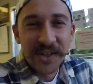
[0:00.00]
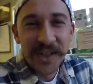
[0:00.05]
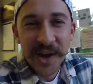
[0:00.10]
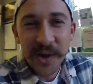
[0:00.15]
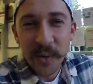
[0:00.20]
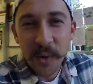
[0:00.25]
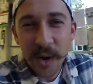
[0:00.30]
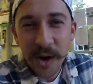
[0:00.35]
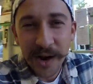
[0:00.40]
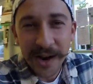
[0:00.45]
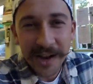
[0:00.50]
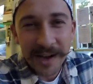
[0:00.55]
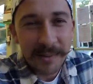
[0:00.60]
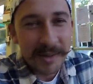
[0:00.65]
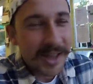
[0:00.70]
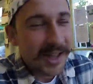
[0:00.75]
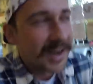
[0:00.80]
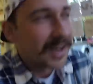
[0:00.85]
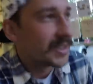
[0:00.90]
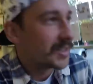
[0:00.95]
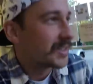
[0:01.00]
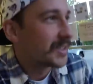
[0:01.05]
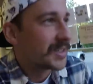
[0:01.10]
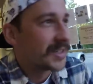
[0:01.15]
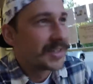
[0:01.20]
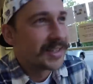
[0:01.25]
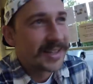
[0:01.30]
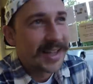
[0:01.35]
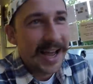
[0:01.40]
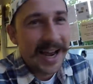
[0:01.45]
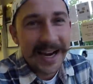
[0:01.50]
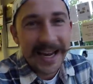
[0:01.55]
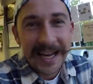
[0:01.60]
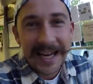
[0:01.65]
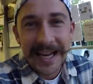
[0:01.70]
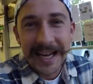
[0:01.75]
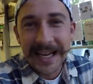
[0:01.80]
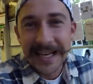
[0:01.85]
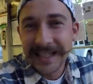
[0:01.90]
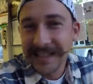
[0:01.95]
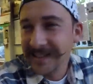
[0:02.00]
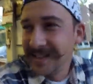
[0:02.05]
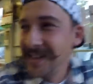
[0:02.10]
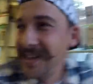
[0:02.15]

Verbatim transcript: all that walking, man, I just gotta eat.